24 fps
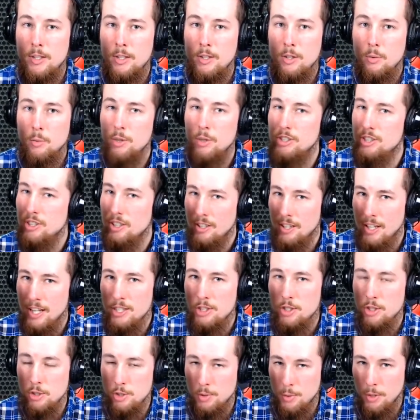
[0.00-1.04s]
would you let
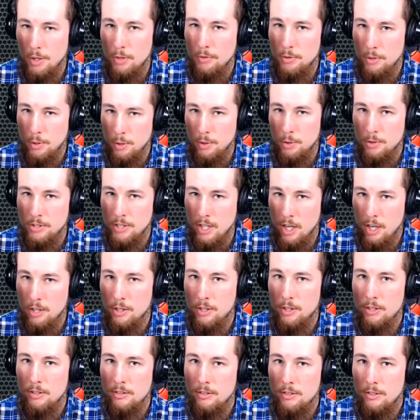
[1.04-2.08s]
your 12 year old
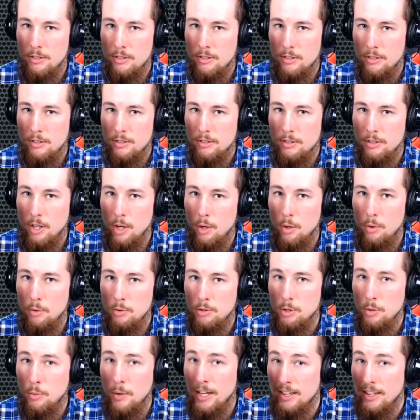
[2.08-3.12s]
daughter go
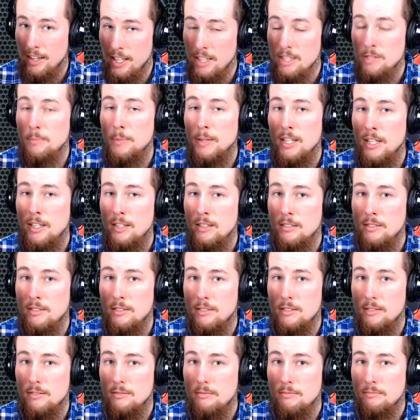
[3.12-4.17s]
to a
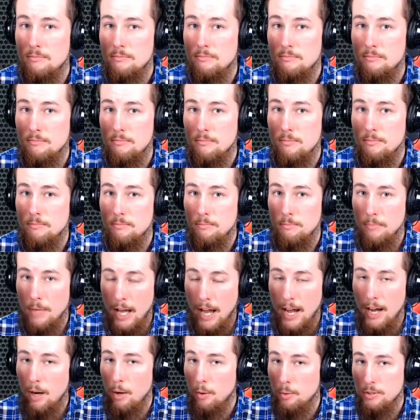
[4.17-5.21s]
lesbian's
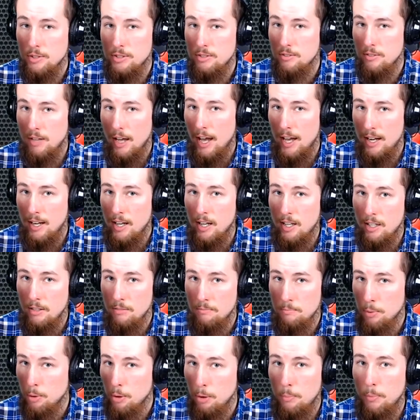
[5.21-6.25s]
house at a
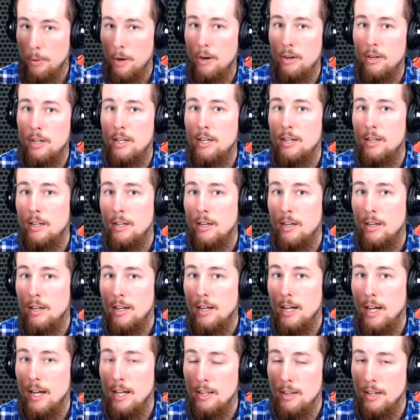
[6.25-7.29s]
pool party
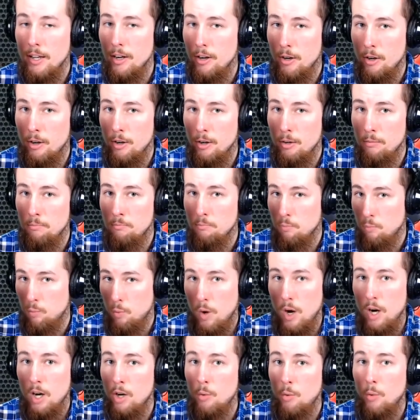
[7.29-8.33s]
and let her
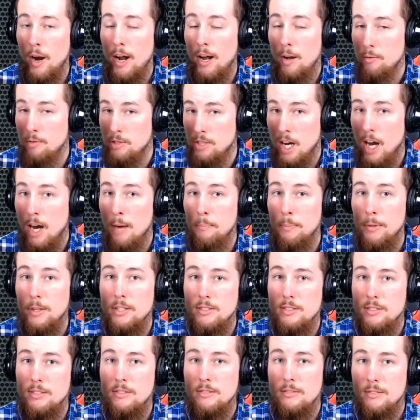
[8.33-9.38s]
walk around
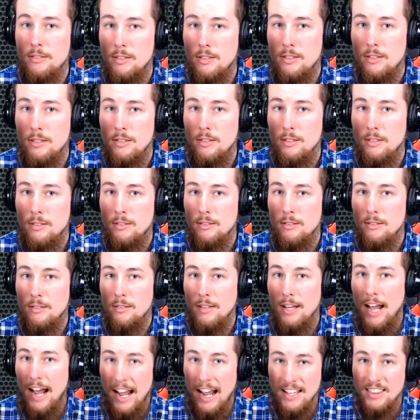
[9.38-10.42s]
topless
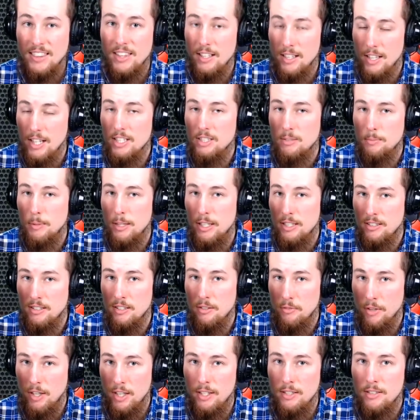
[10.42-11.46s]
at the lesbian's
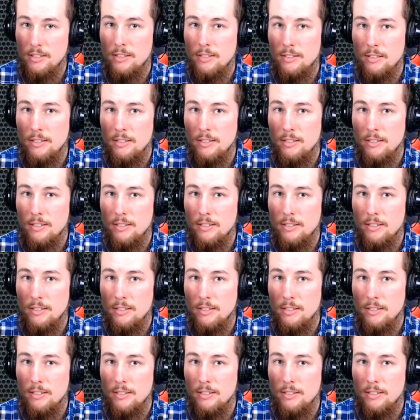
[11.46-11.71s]
event?